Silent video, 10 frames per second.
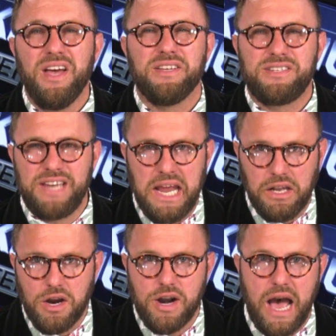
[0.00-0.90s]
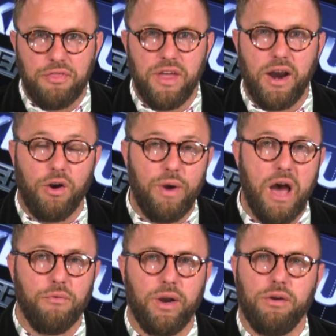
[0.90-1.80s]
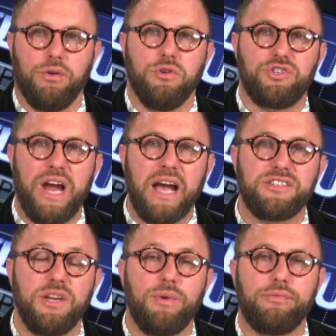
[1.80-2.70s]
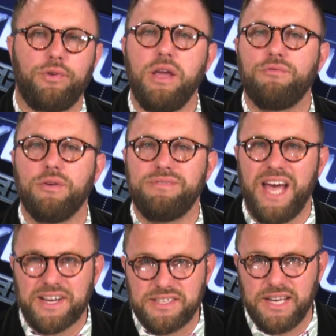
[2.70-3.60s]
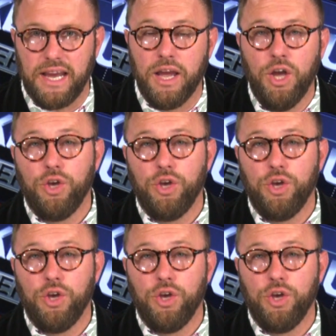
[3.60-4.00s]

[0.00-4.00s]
Stay alert out there around railroad tracks and refrain from texting,